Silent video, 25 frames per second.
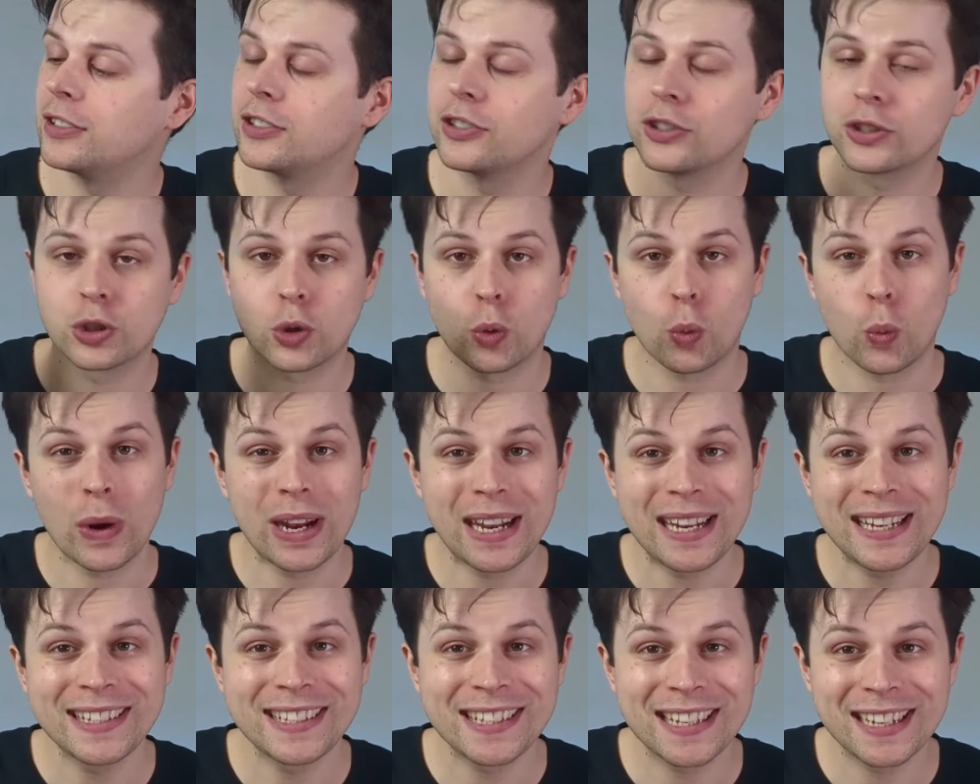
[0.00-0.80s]

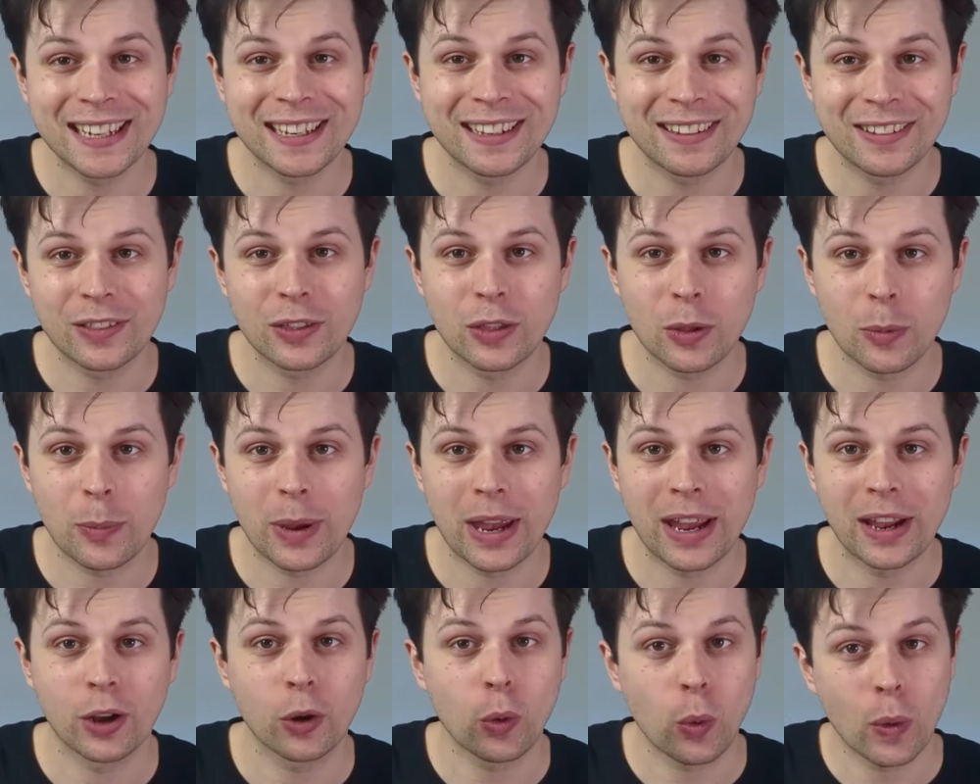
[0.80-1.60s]
squeezing the
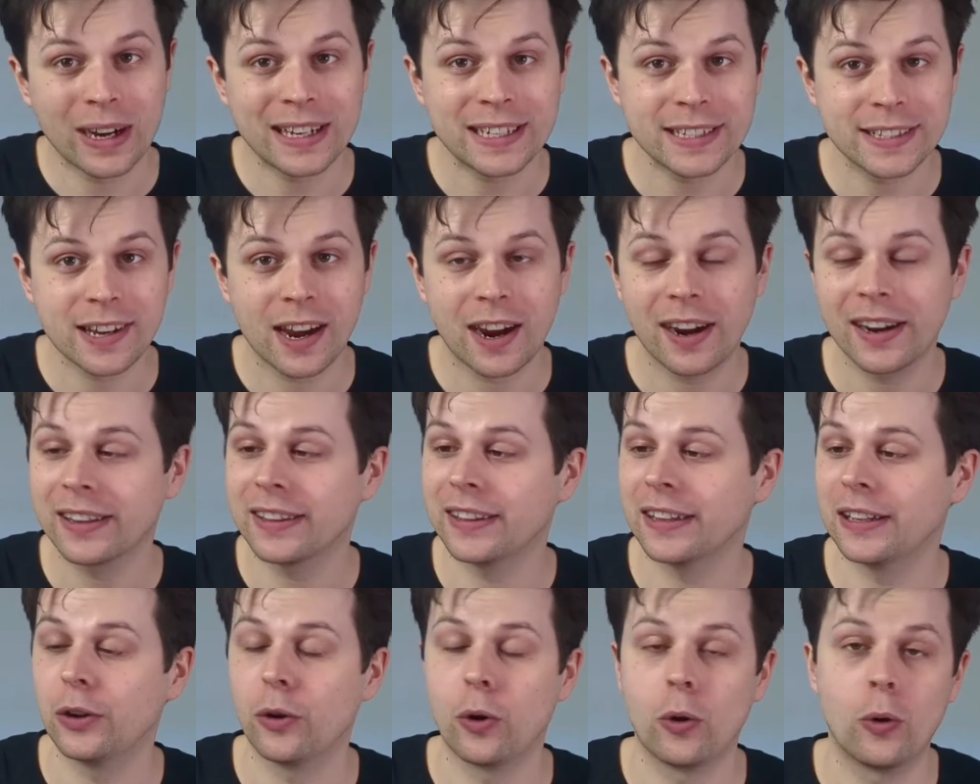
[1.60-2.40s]
pick quite
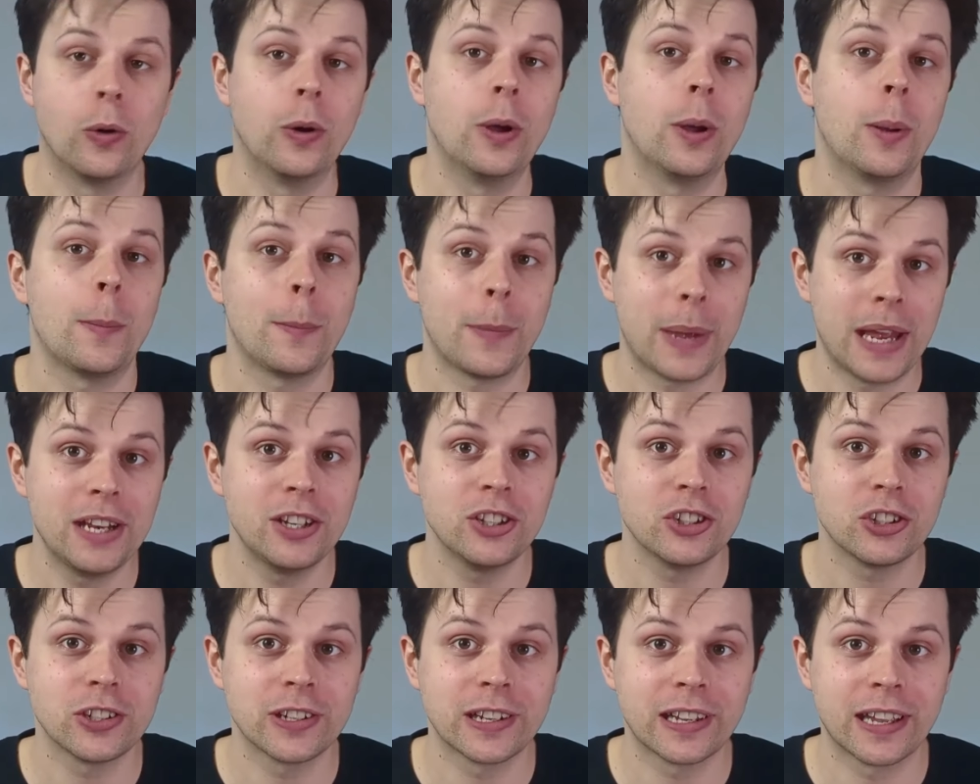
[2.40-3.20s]
tightly or
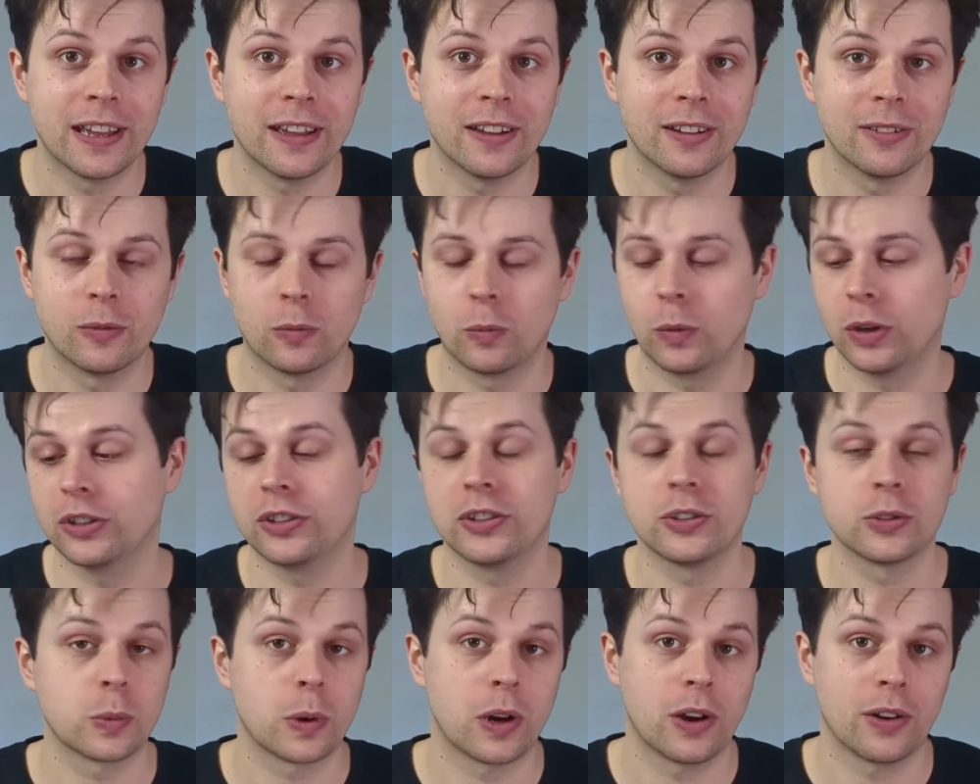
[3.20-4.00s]
pinching it, which
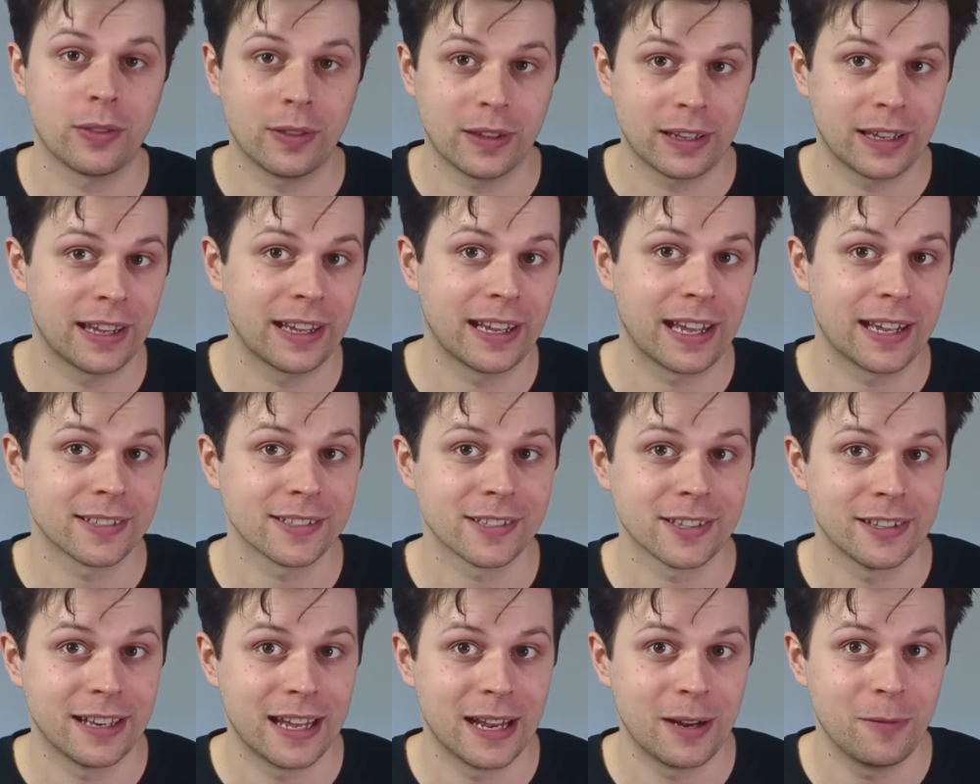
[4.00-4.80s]
is where I think it gets
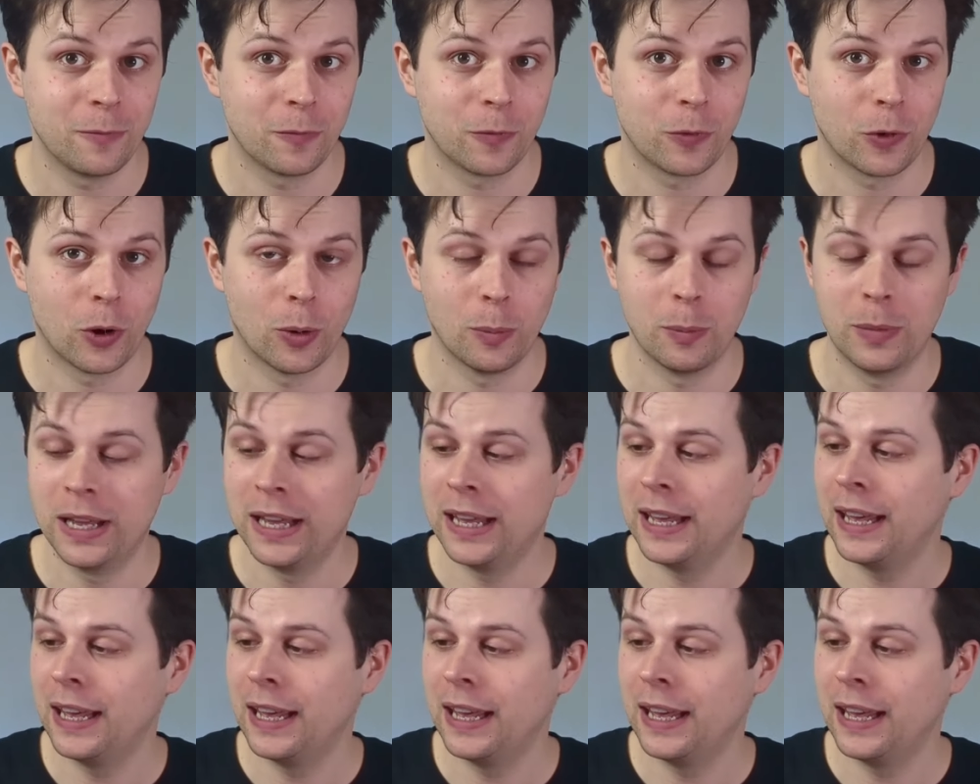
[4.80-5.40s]
the name from.